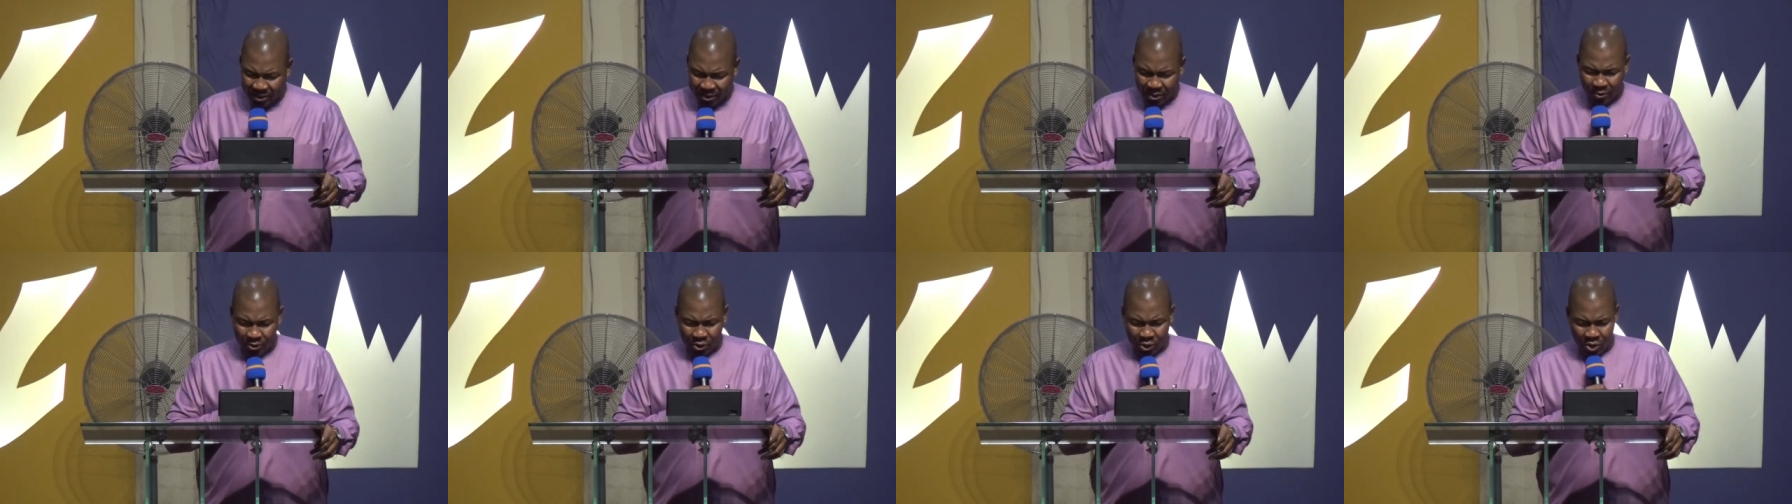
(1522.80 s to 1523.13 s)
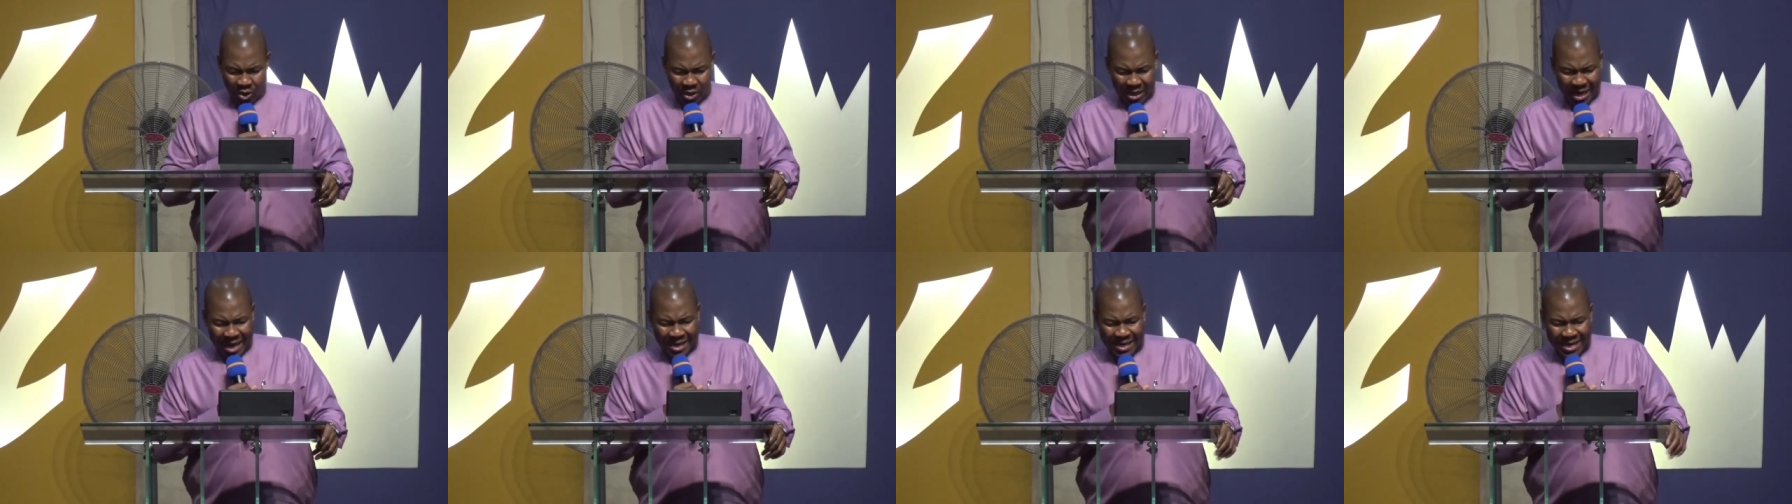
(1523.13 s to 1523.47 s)
of
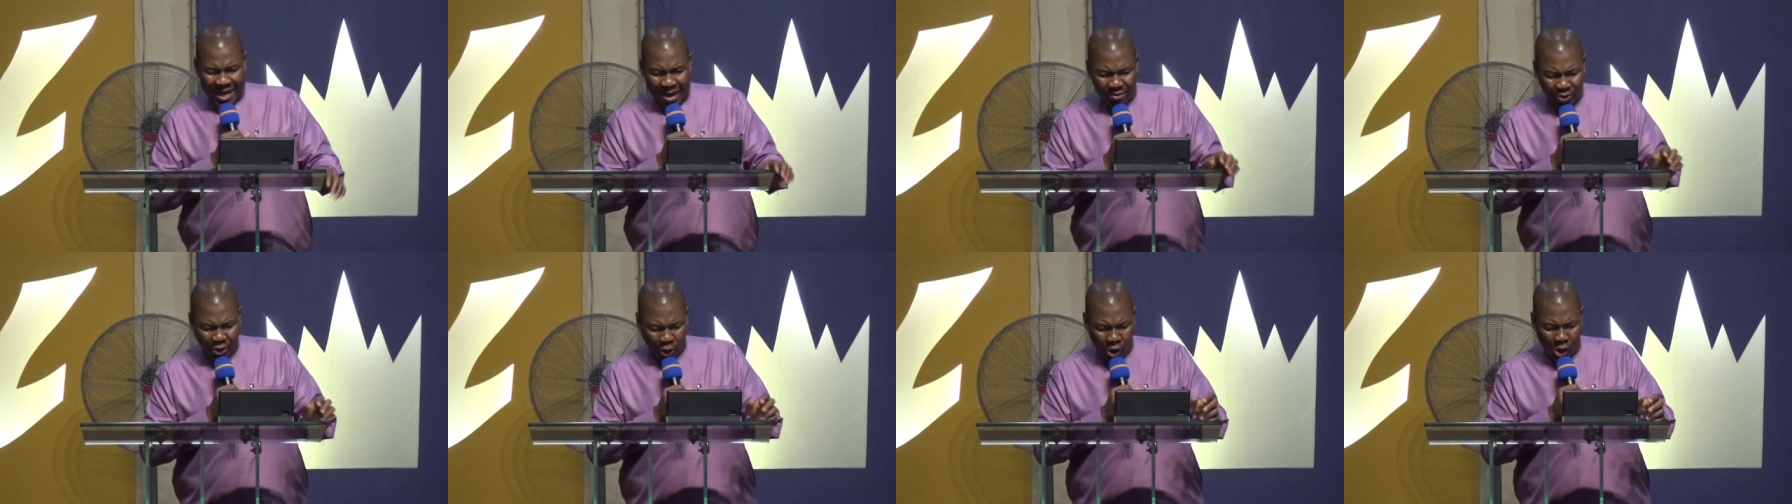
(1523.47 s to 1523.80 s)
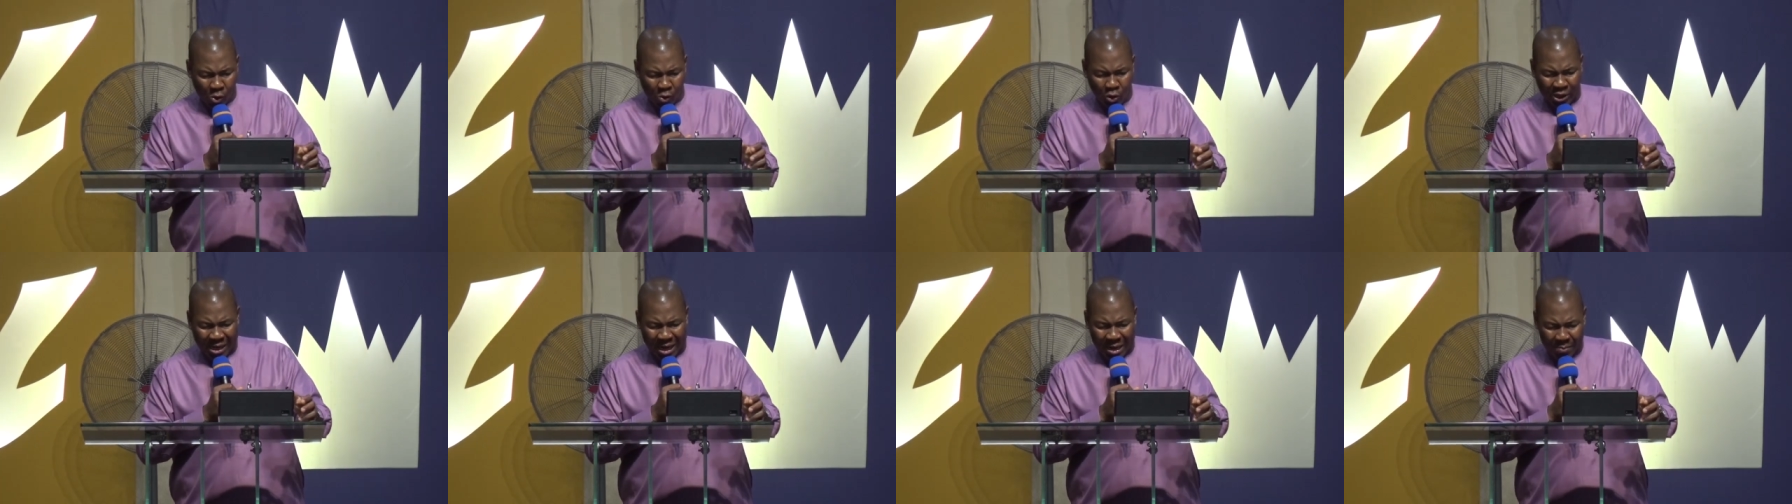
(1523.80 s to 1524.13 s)
joy. And that
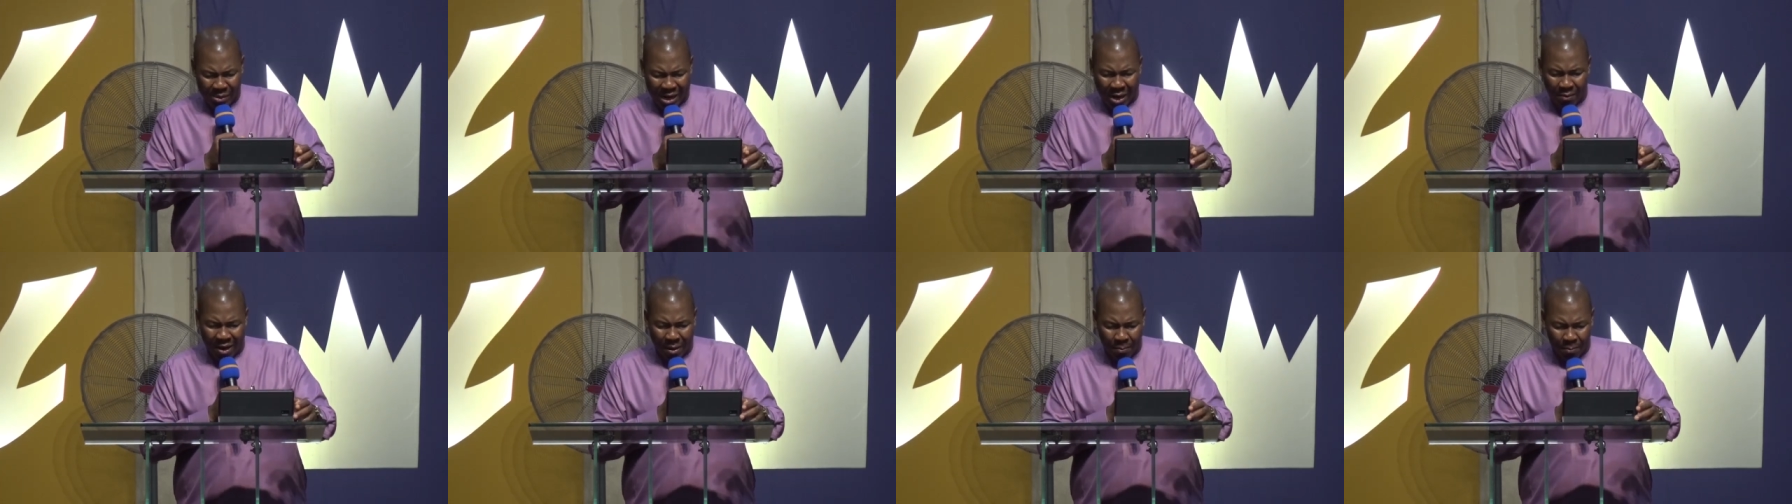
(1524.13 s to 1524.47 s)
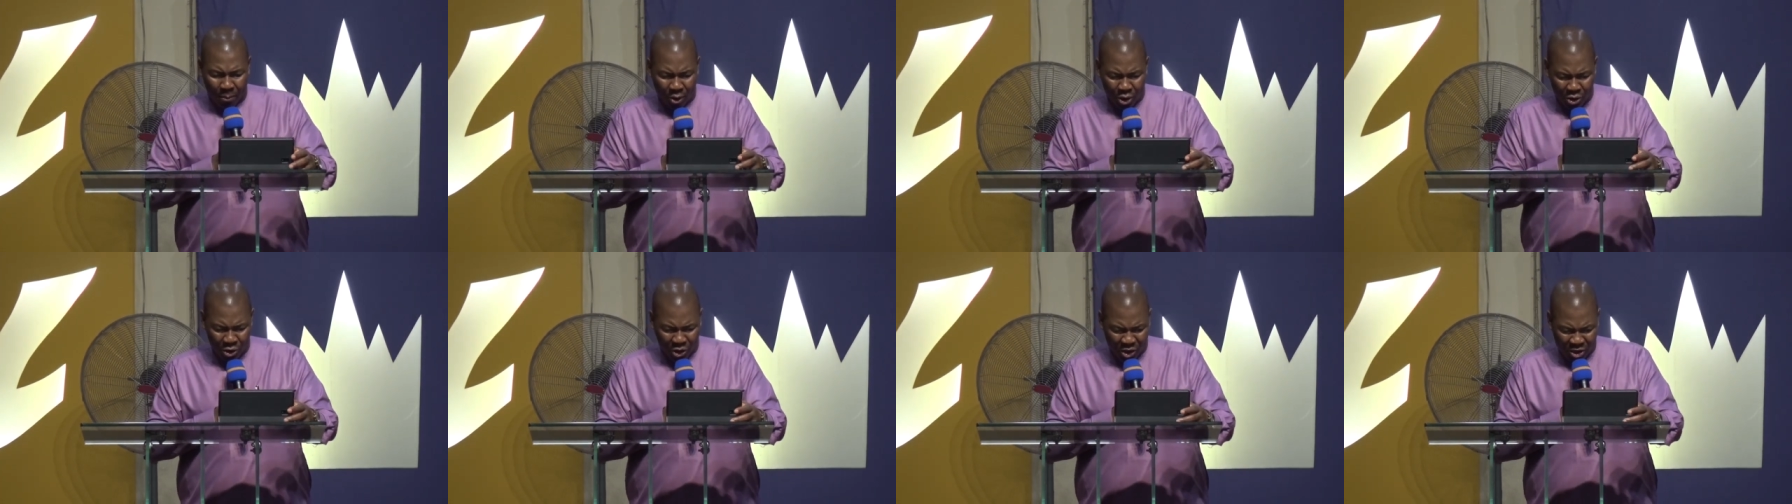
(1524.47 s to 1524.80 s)
joy shall be our
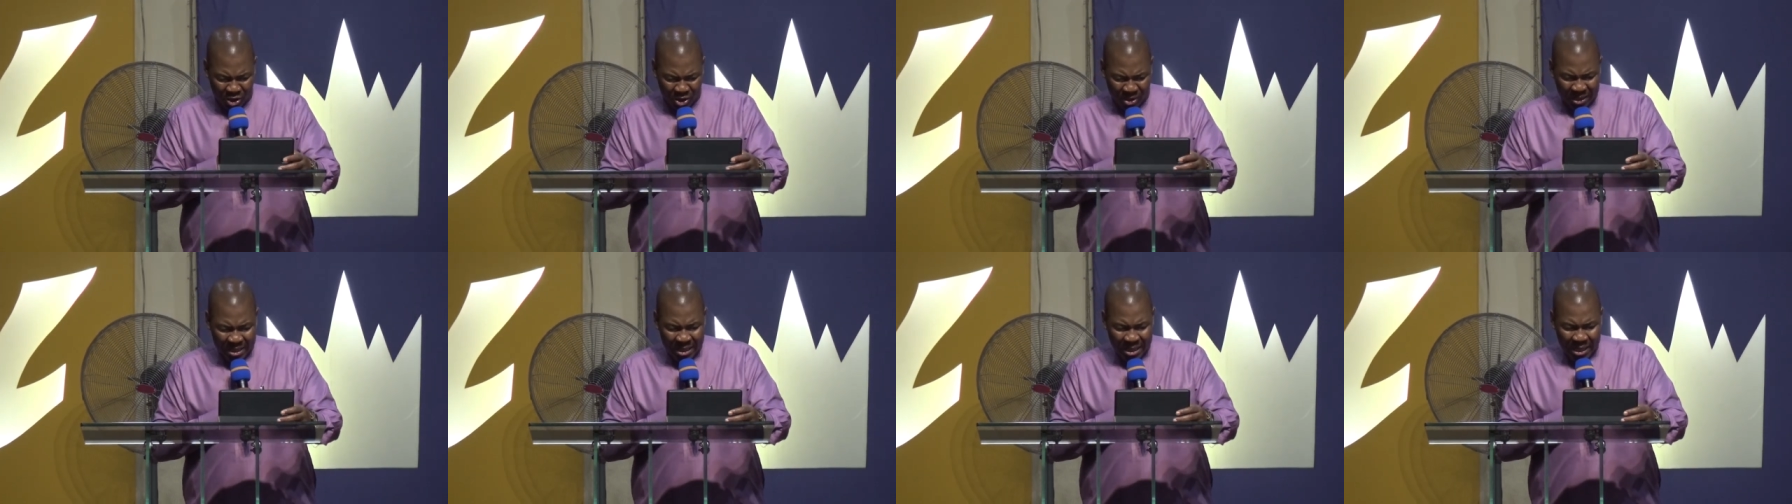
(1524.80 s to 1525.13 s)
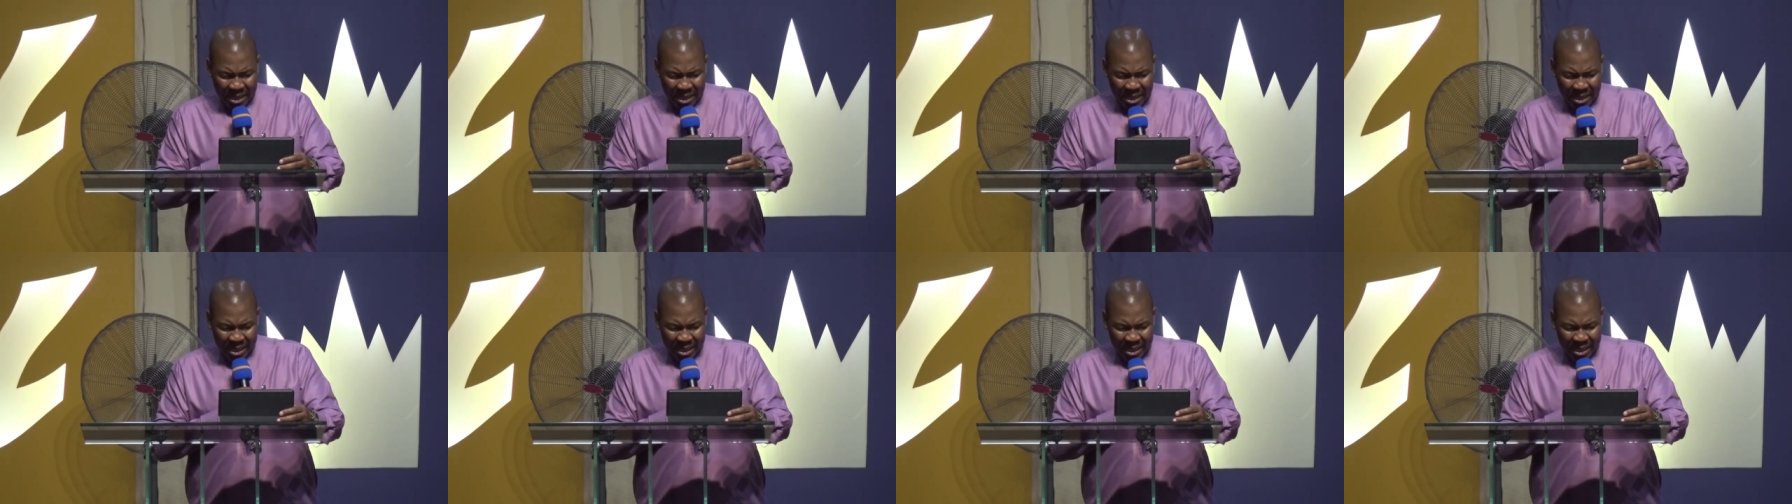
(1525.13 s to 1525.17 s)
portion